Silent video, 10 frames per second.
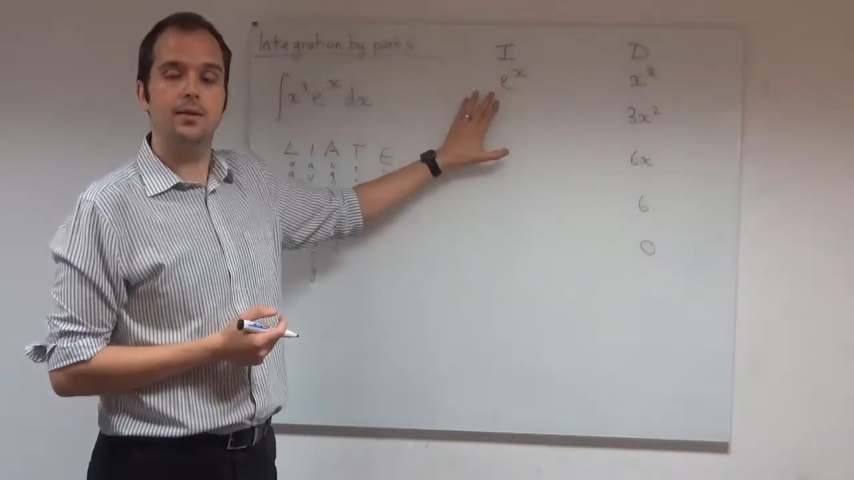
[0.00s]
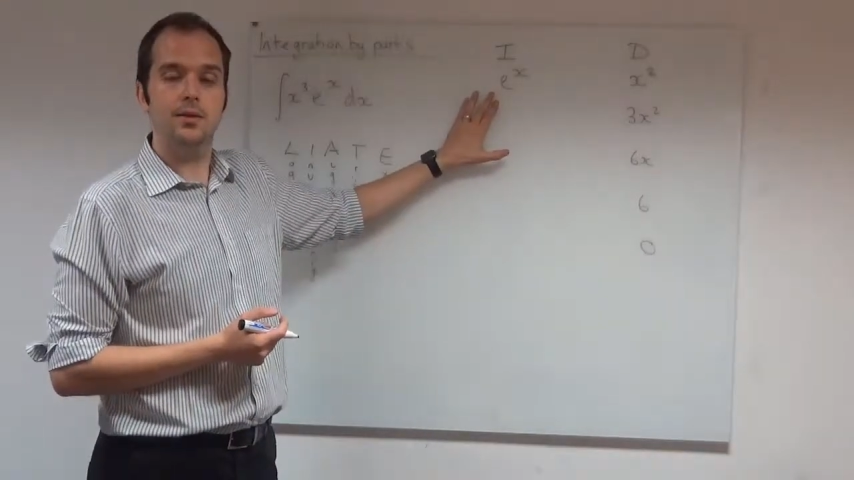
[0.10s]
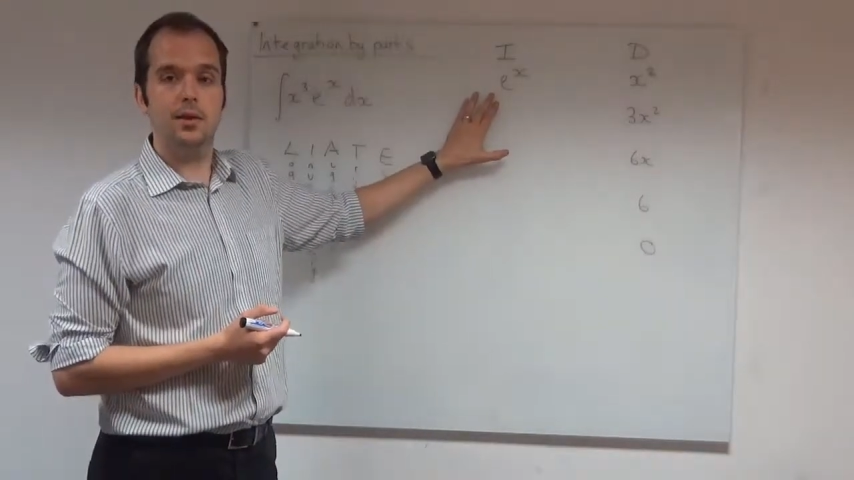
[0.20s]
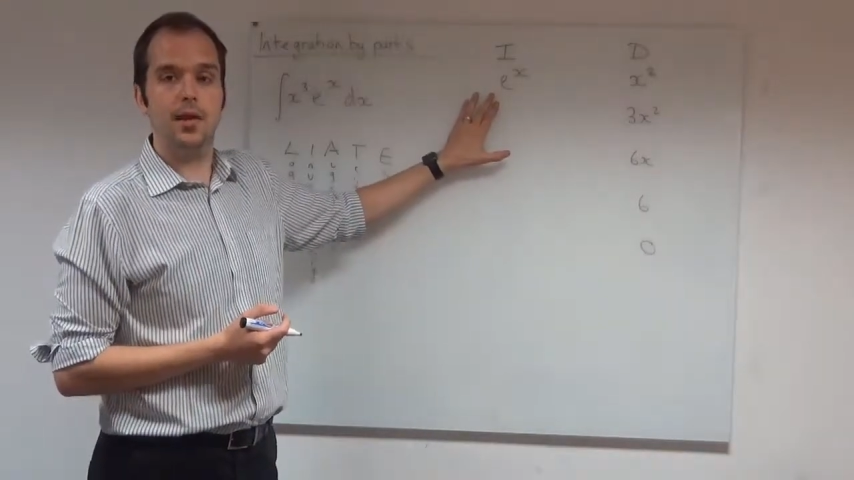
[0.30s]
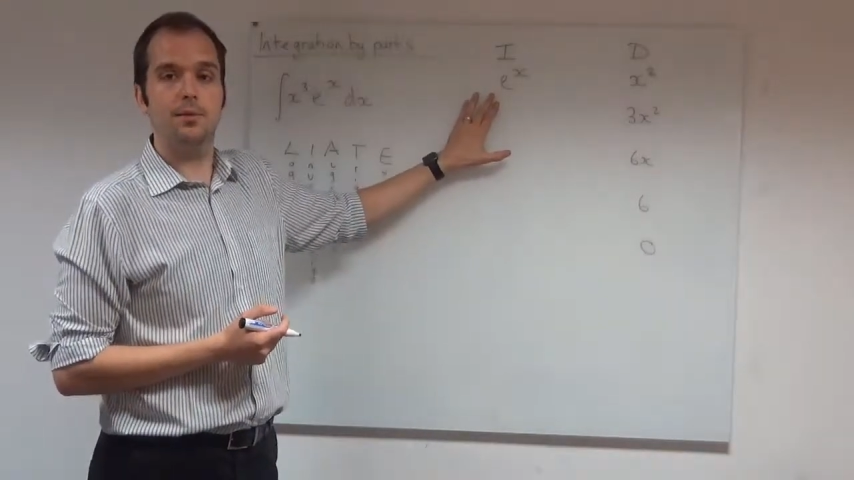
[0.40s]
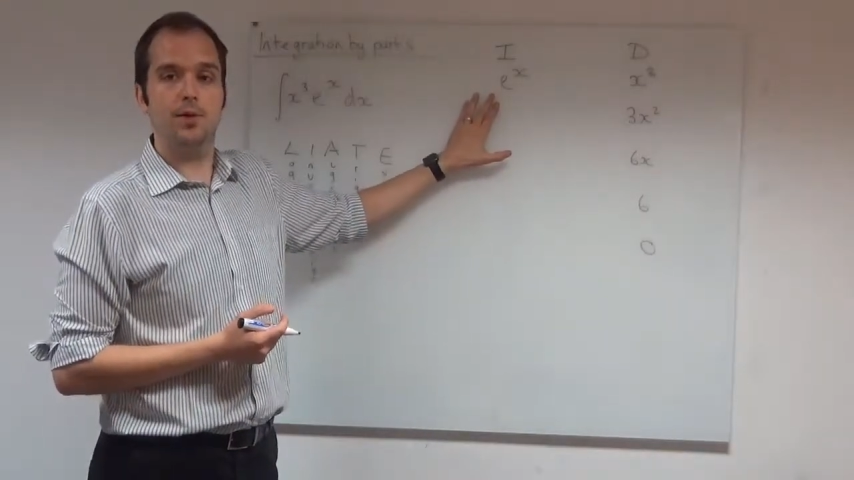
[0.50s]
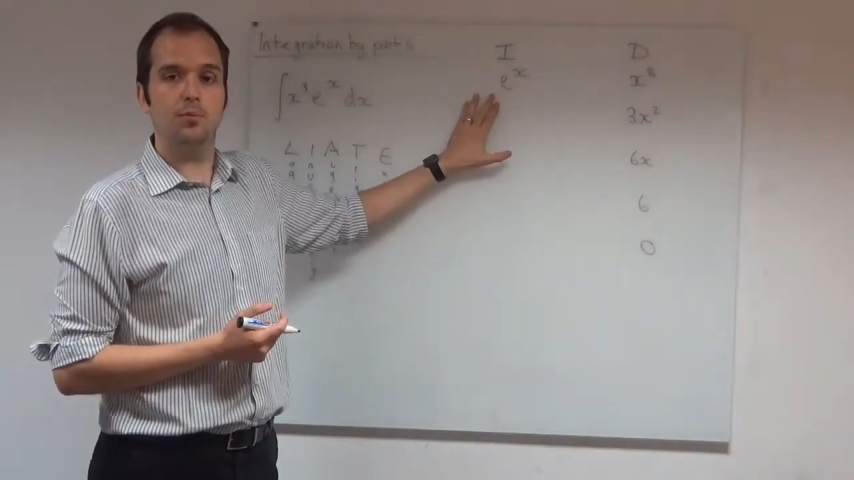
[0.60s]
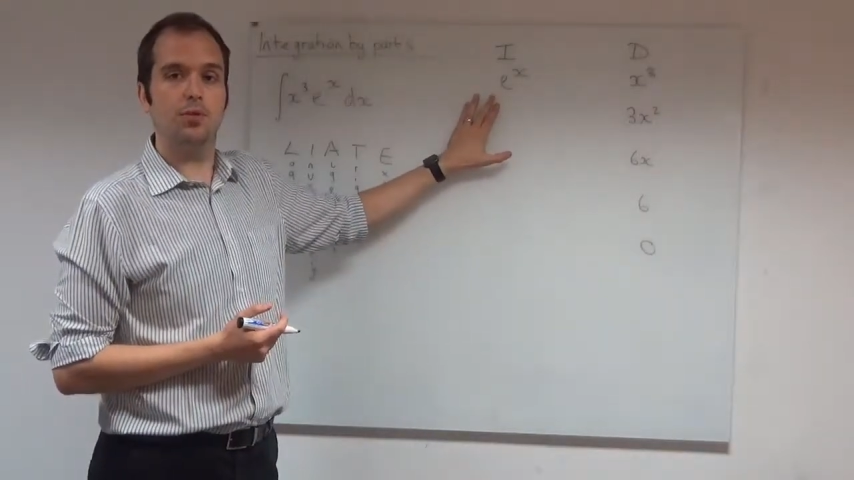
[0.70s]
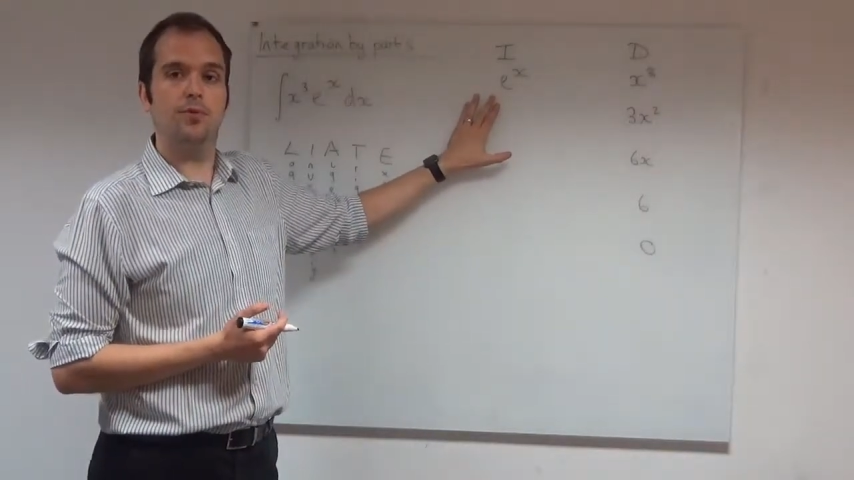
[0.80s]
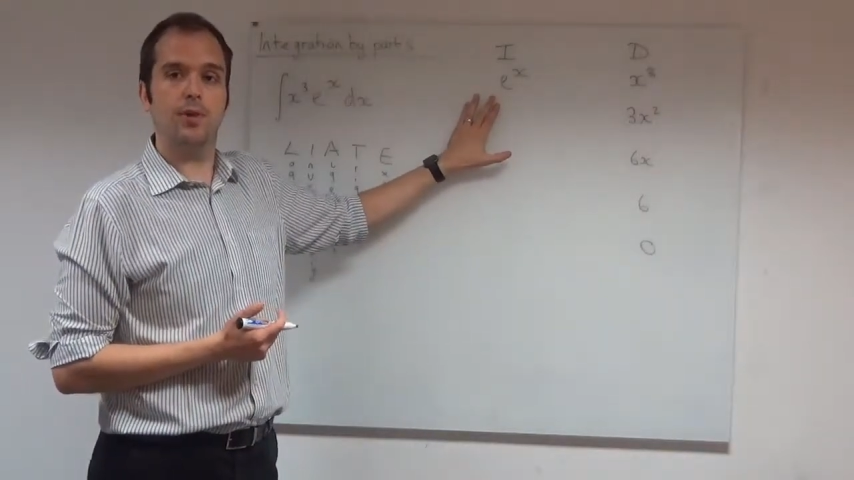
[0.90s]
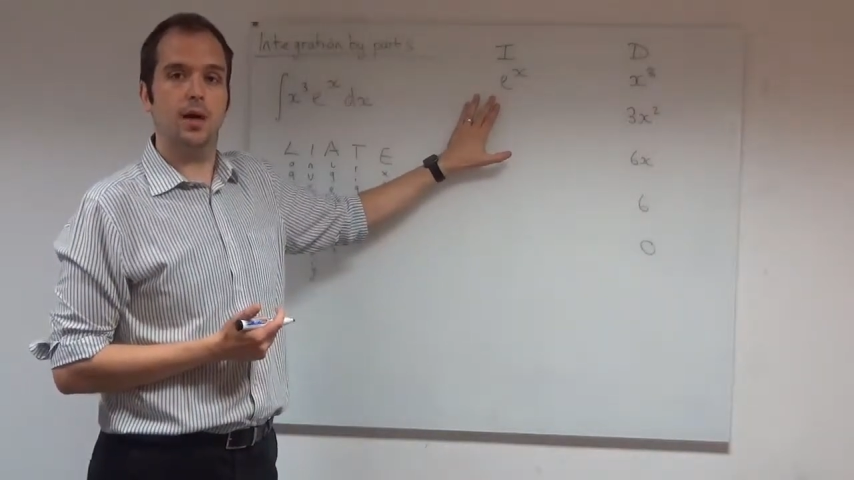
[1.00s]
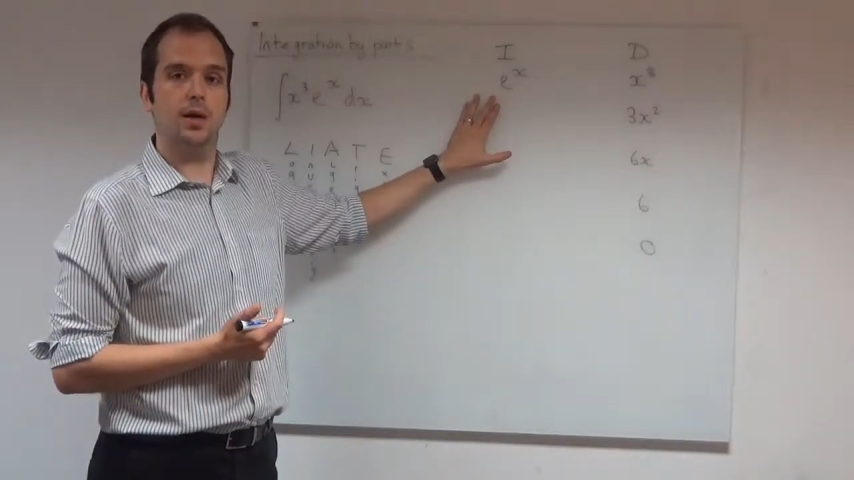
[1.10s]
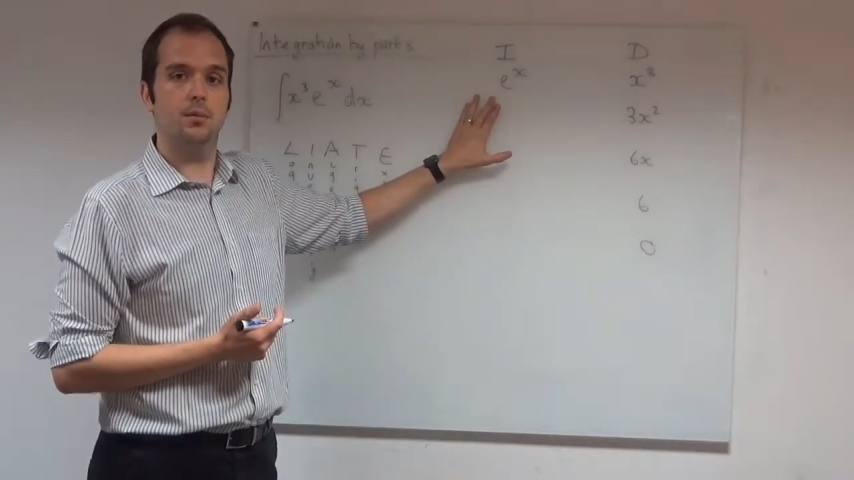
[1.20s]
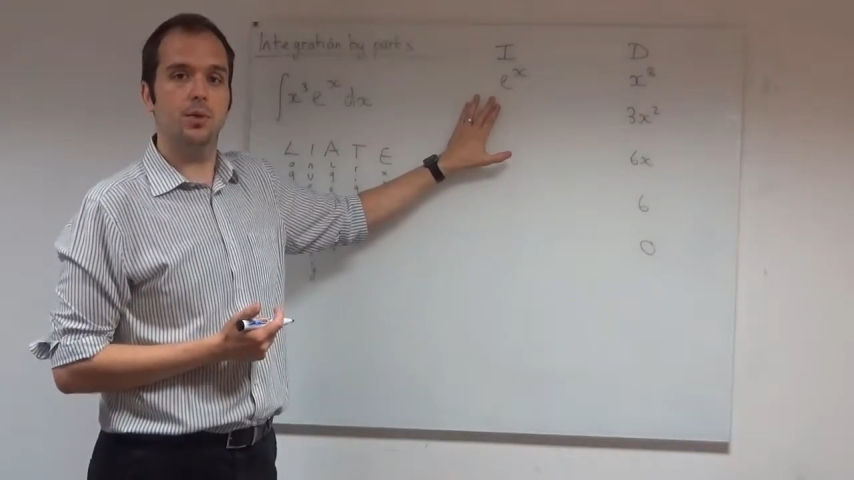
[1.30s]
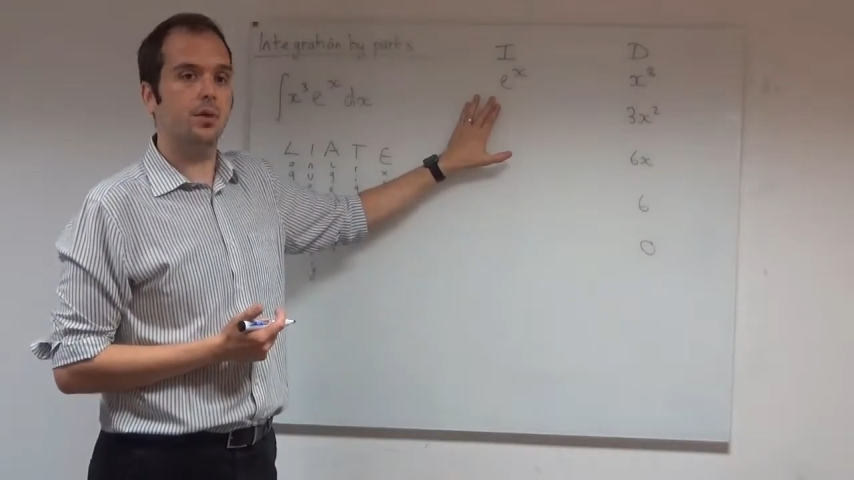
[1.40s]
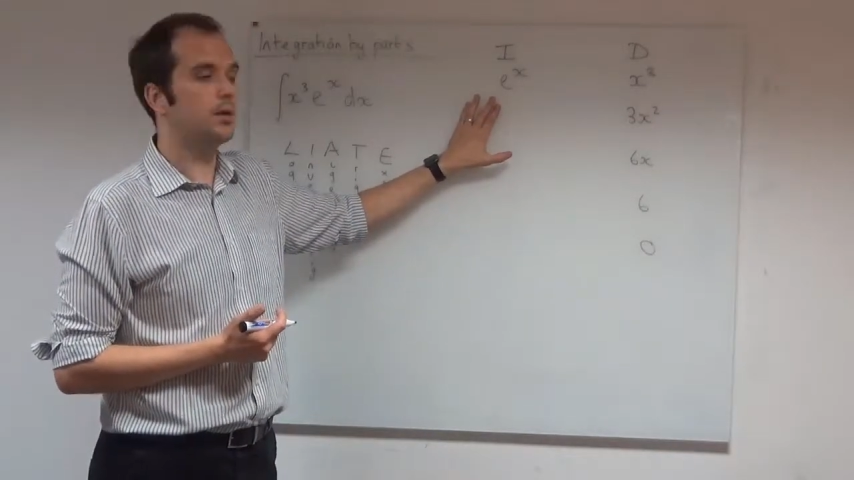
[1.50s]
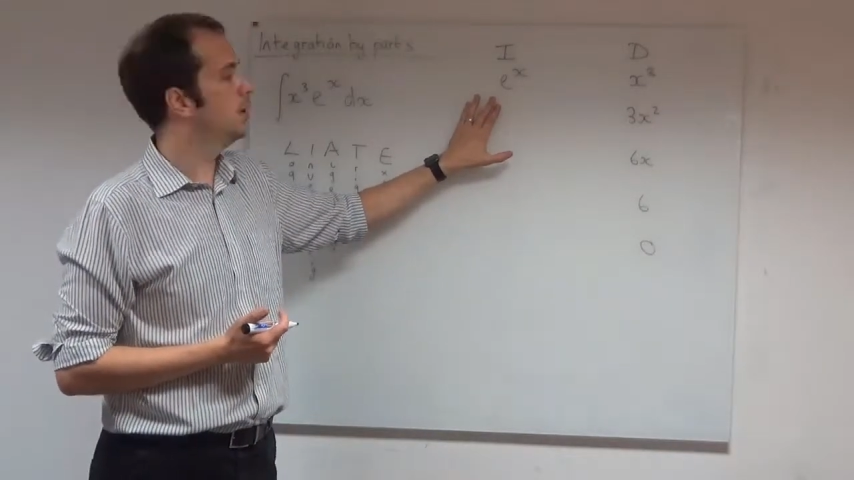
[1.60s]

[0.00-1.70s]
the same number of times.